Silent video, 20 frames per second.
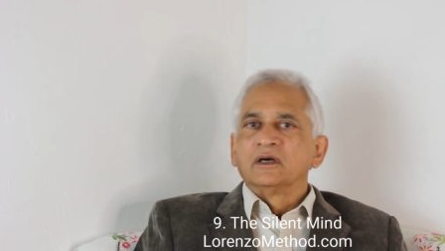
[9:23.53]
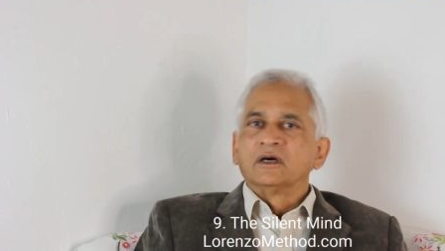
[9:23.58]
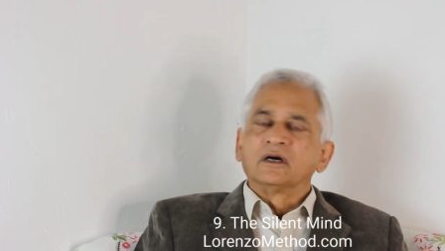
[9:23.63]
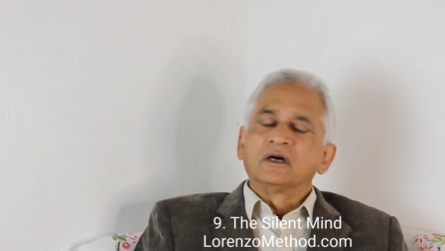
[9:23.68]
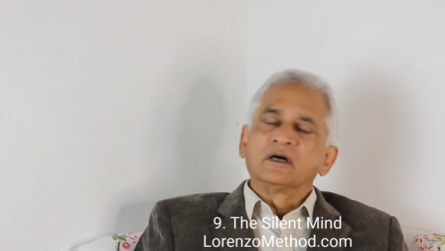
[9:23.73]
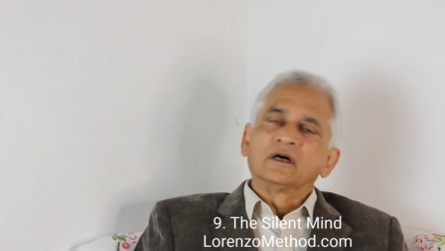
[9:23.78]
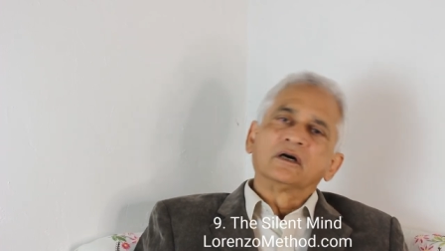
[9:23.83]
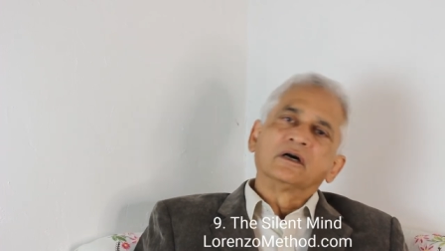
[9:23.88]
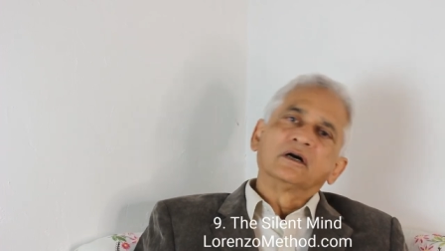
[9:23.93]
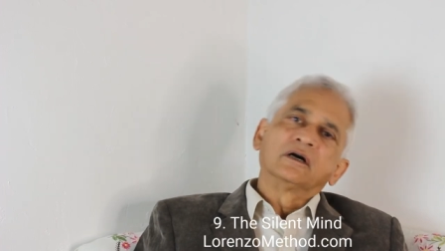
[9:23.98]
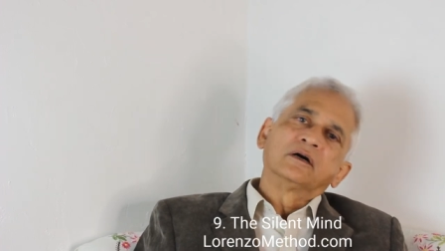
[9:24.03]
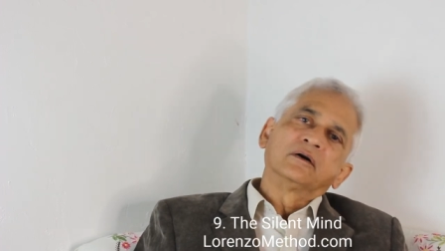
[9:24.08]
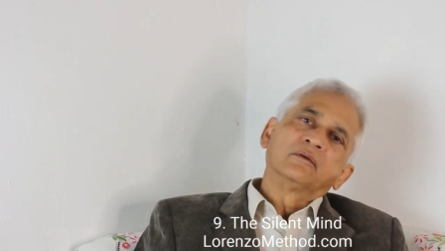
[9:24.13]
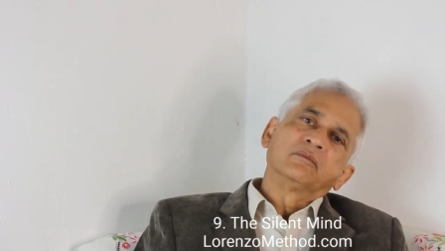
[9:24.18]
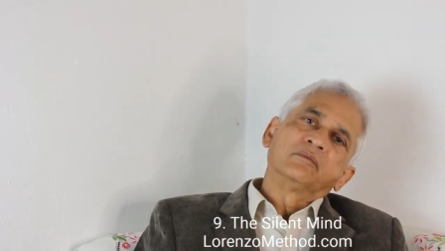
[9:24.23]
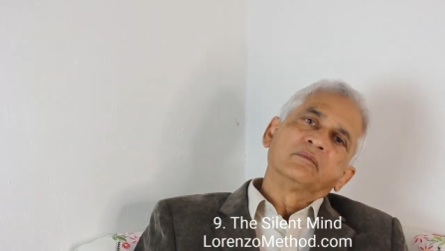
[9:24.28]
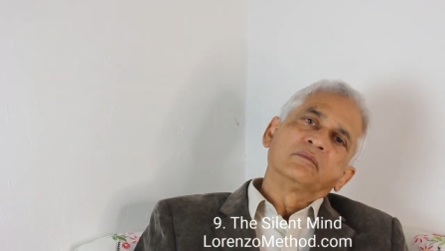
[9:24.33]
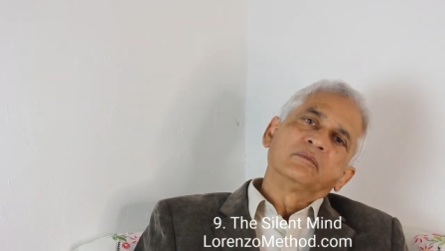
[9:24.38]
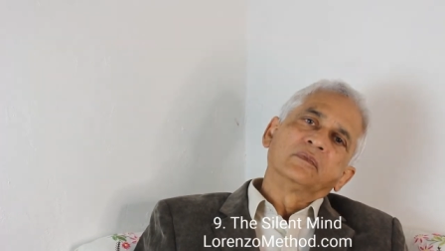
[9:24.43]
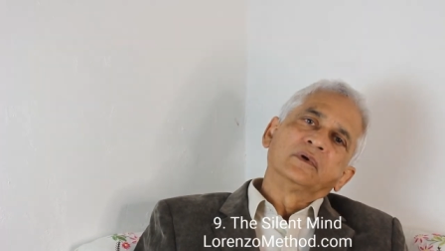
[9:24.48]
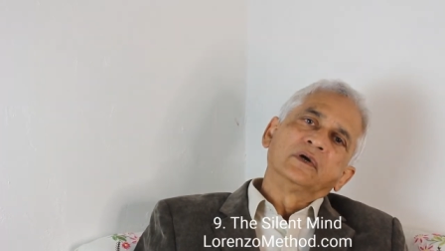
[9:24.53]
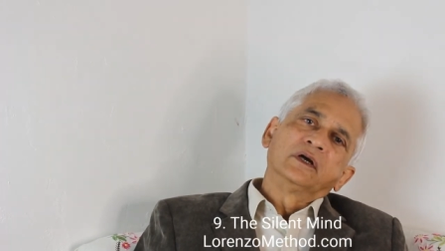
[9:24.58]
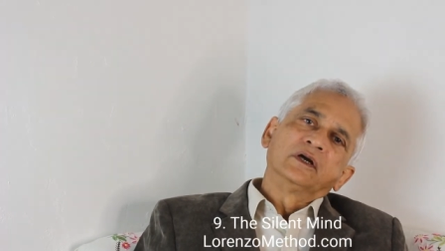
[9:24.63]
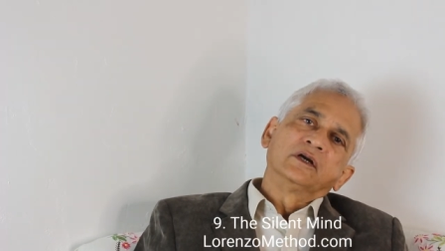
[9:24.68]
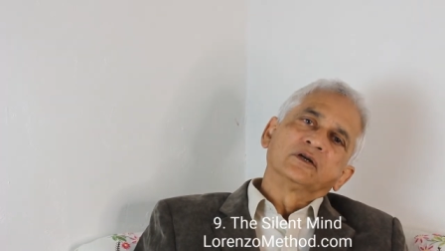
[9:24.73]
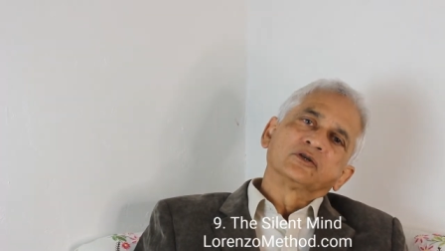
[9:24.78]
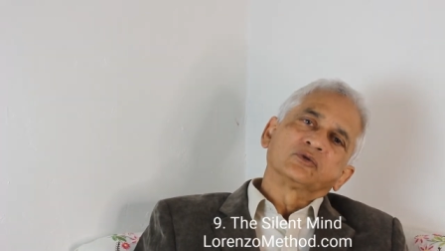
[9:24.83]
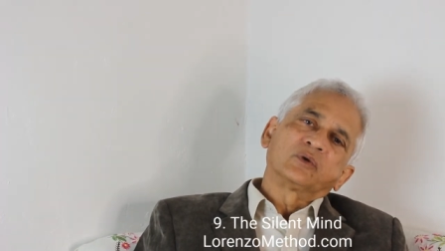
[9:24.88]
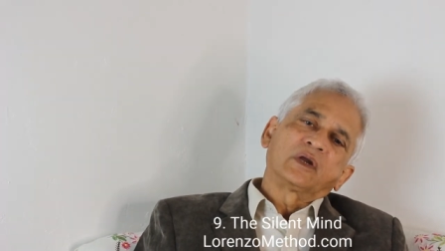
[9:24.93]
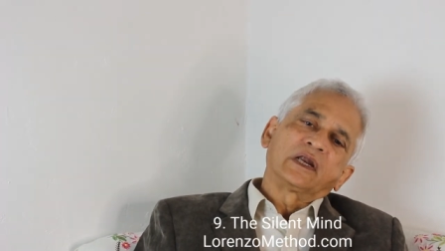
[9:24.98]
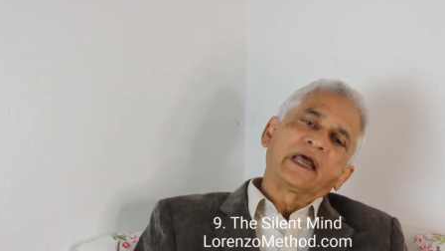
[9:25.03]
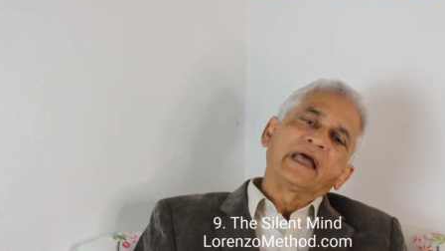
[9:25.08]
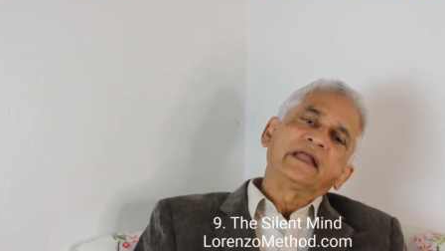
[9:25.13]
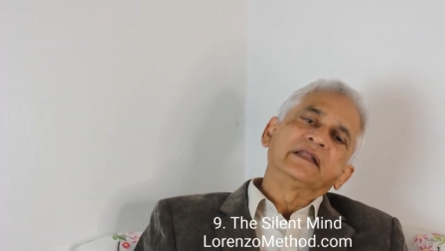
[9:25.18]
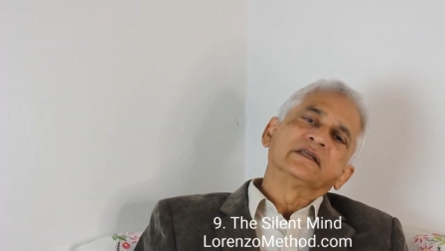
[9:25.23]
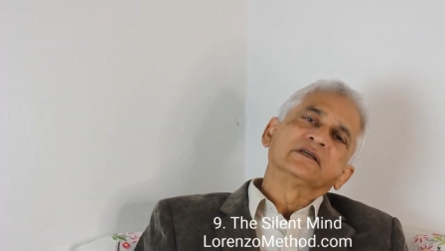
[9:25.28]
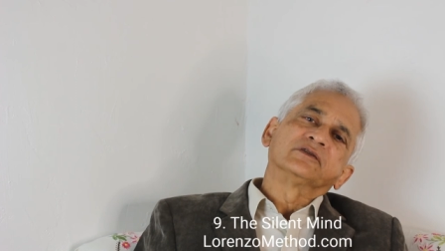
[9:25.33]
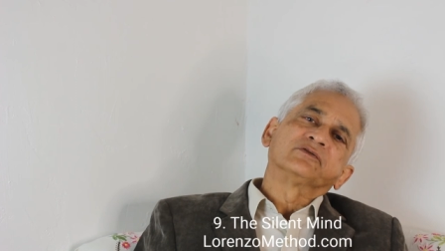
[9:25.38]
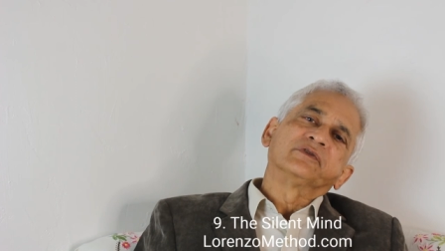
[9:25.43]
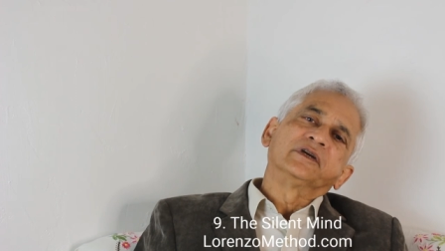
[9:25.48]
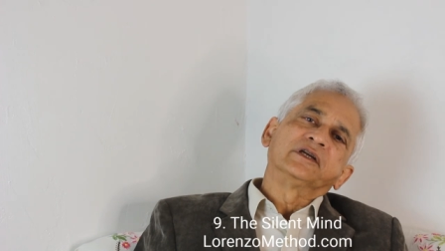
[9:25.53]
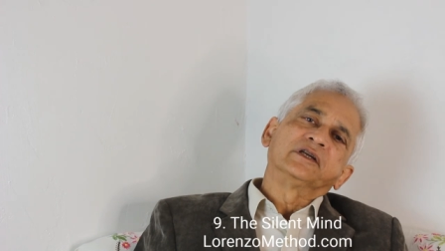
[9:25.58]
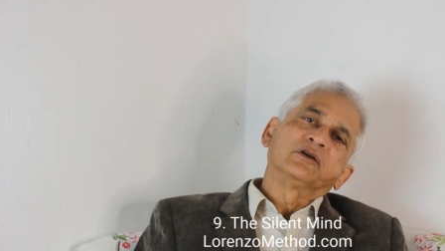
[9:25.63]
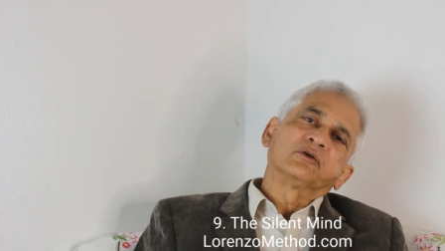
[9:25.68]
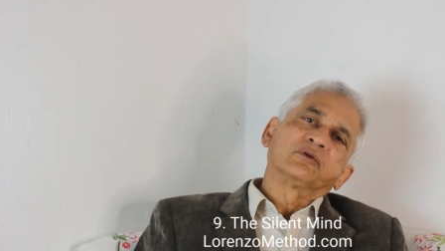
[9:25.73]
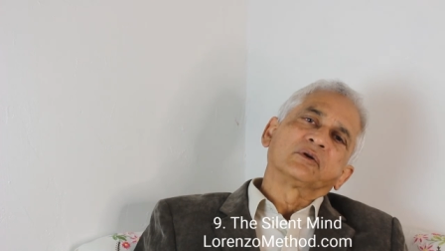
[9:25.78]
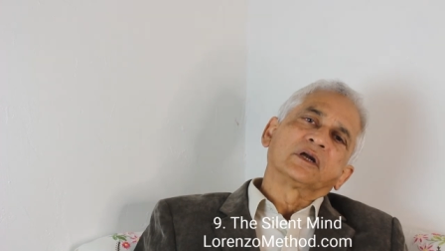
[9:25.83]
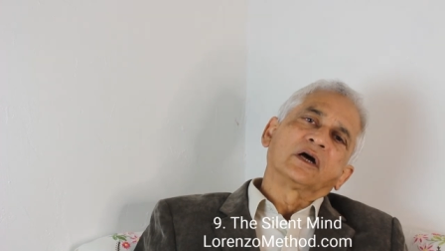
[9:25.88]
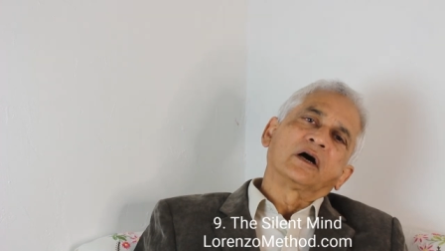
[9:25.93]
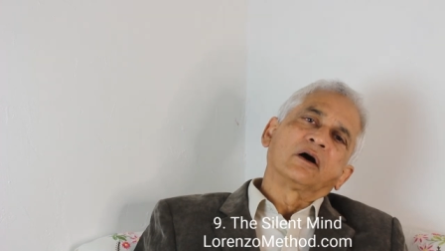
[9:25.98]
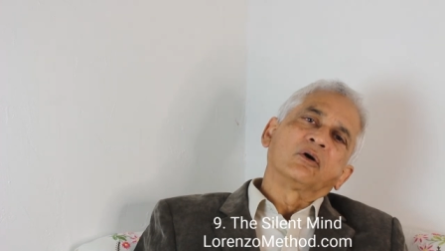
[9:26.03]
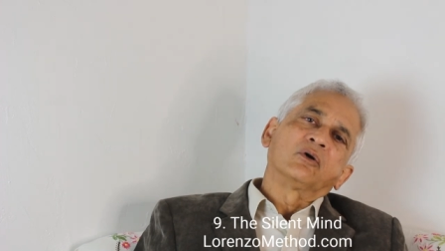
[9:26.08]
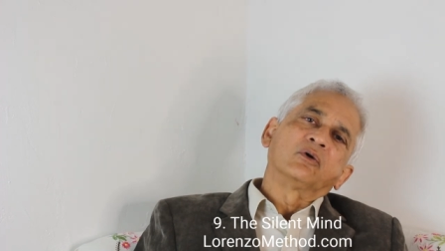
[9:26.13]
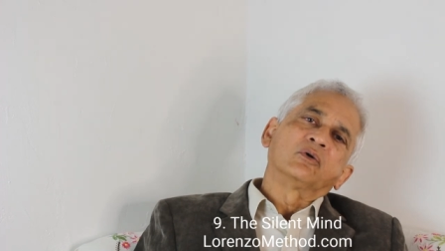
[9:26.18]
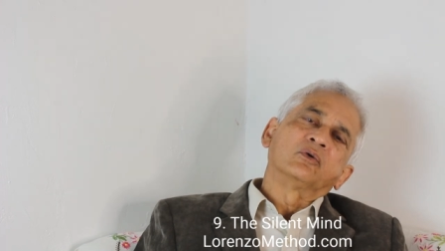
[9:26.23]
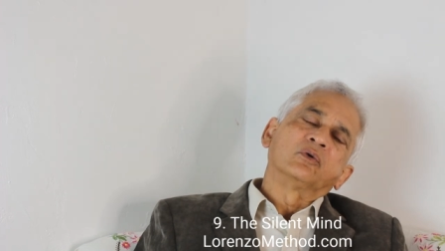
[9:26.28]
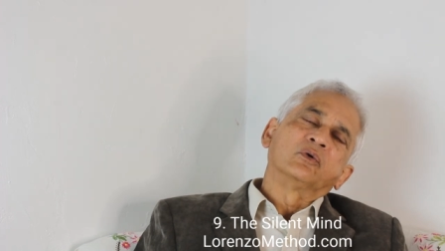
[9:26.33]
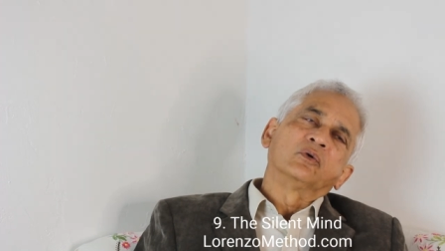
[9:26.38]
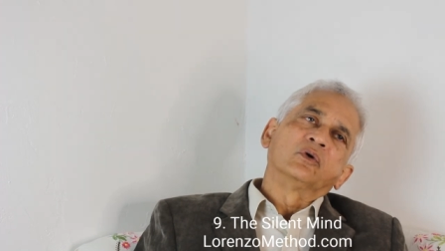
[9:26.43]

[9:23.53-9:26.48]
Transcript: Um, so I'll end this video now